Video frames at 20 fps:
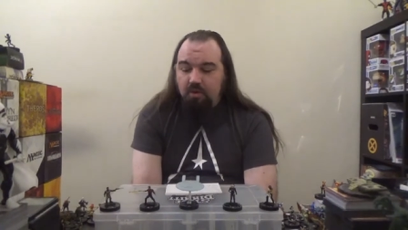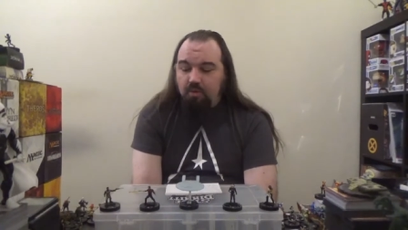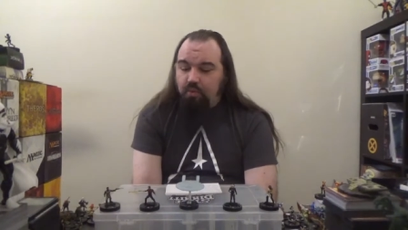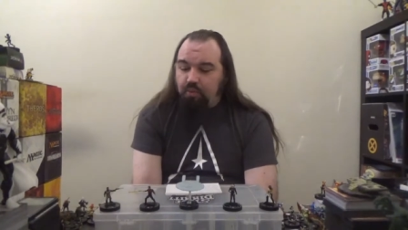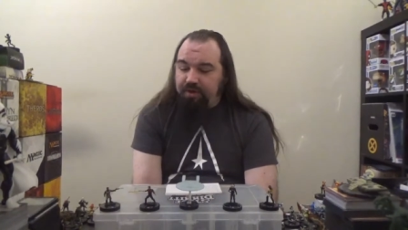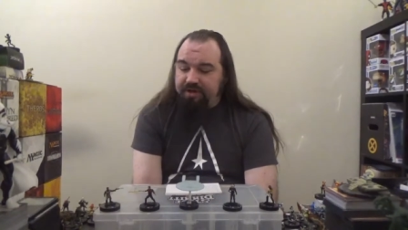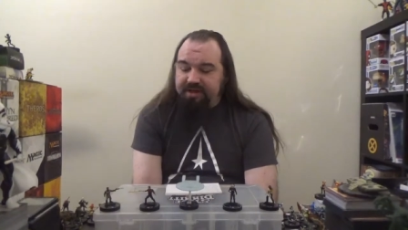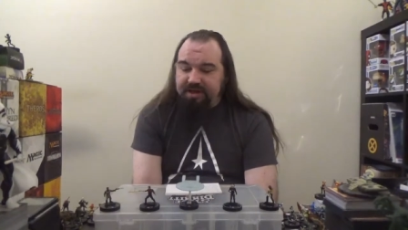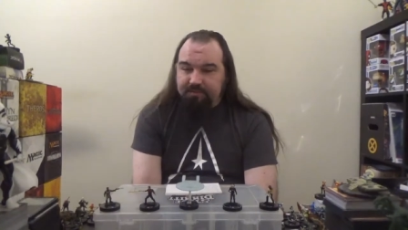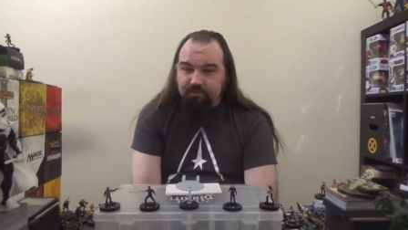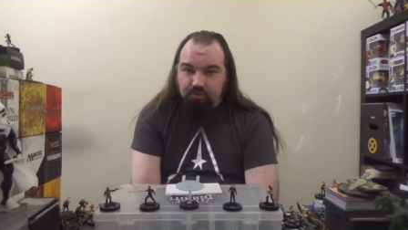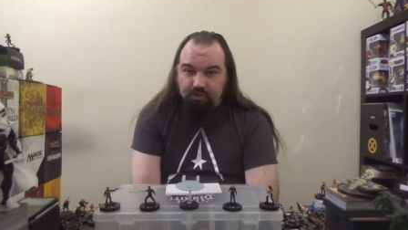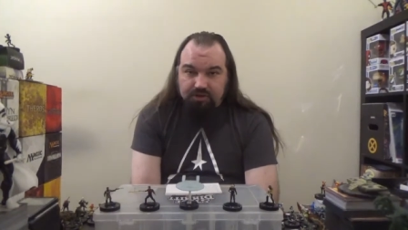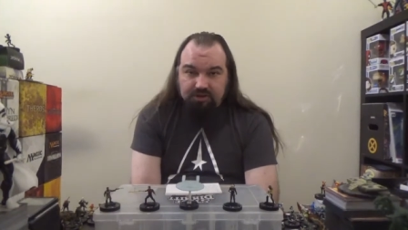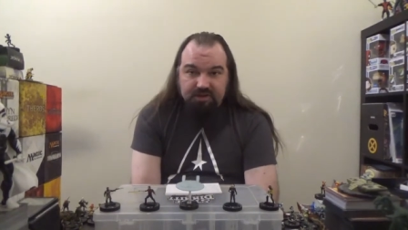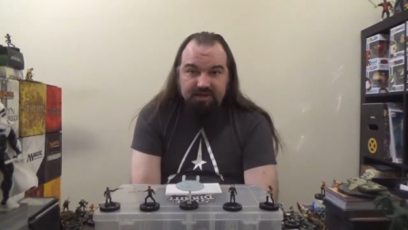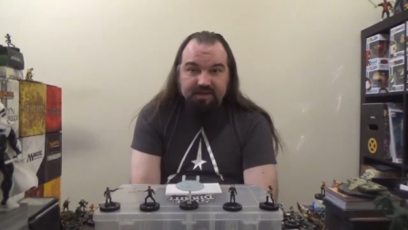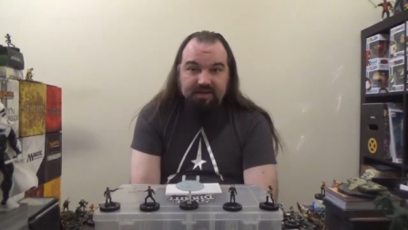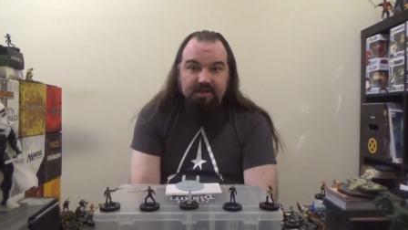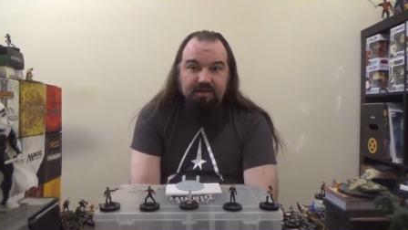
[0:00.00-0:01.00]
We get more
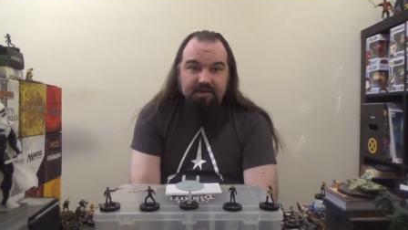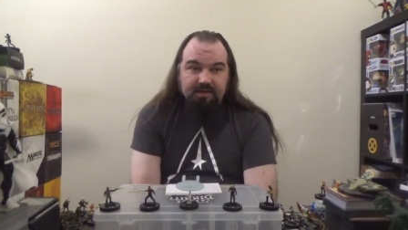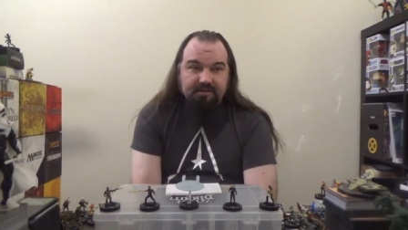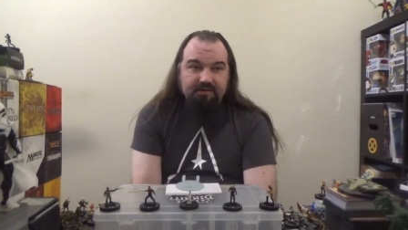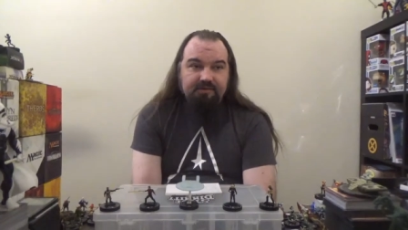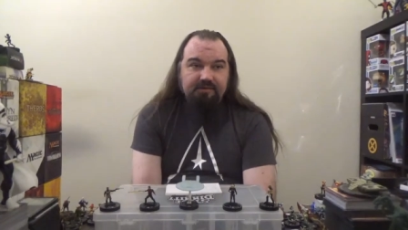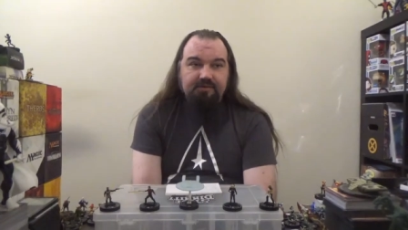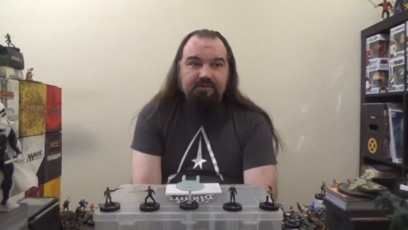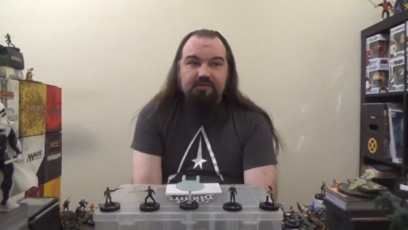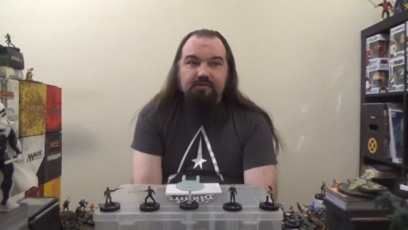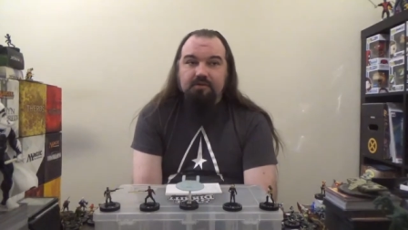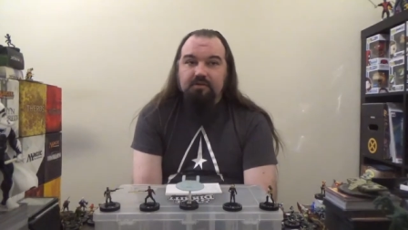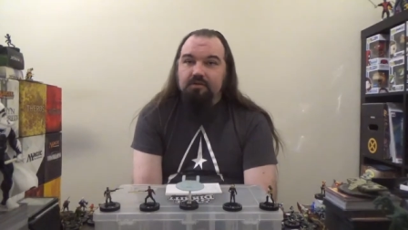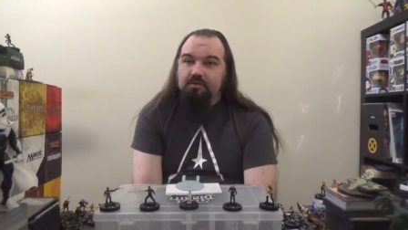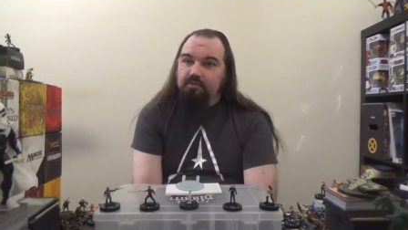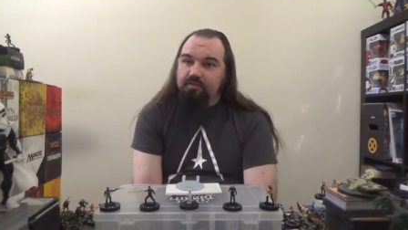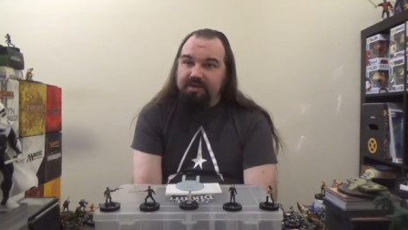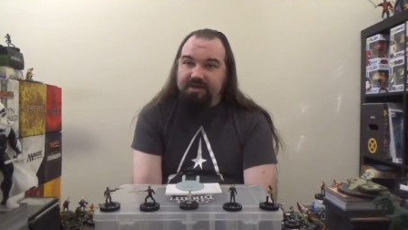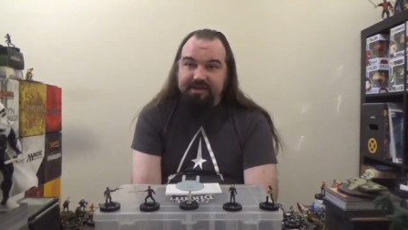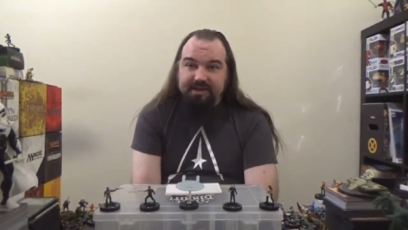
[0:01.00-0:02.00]
Klingons.
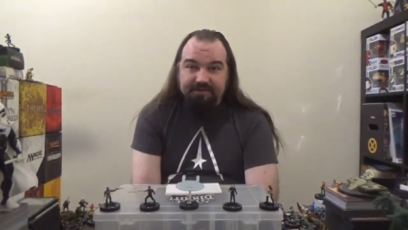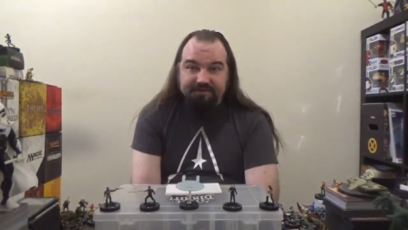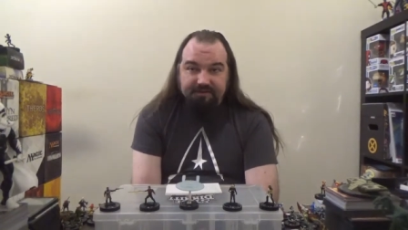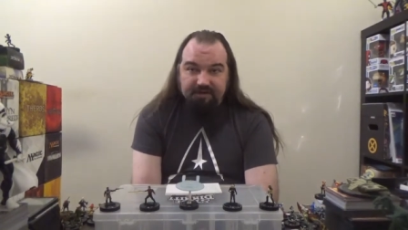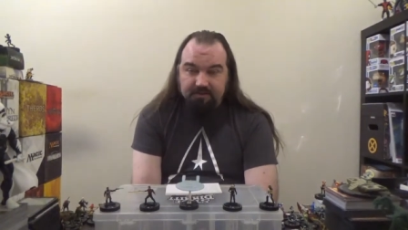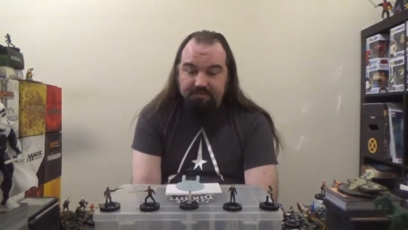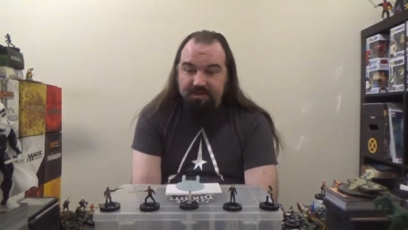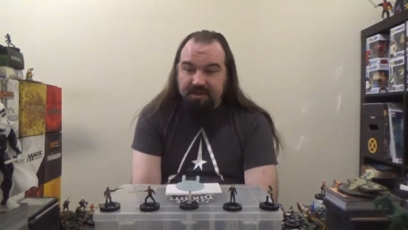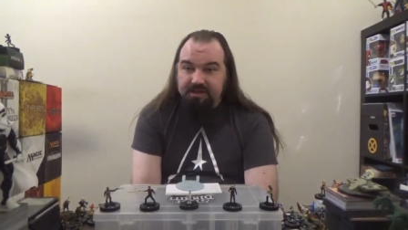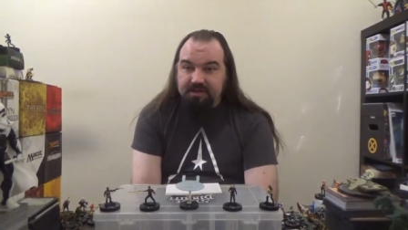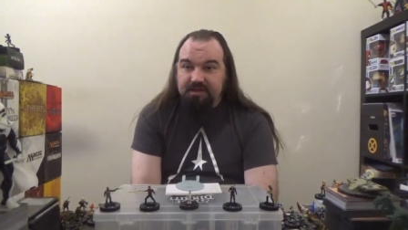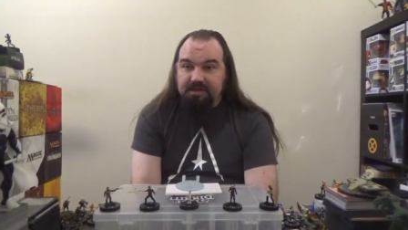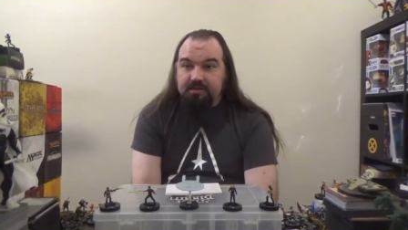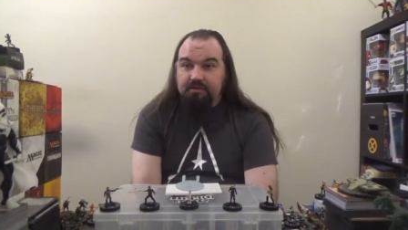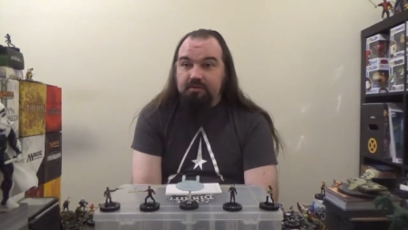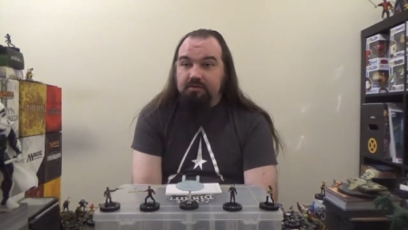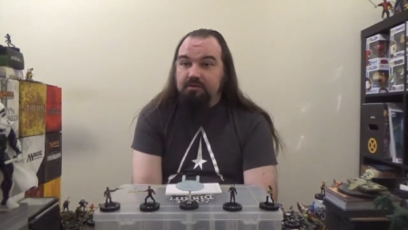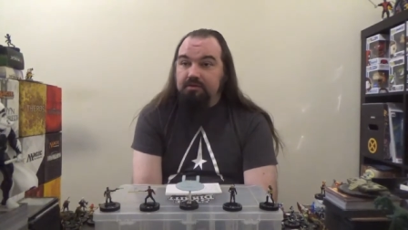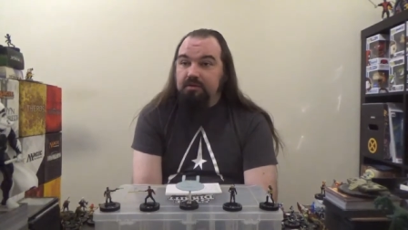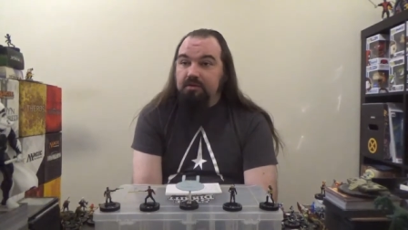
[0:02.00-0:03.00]
We get the
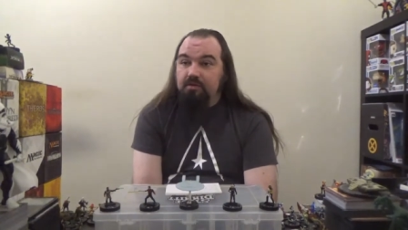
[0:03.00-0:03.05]
Dominion.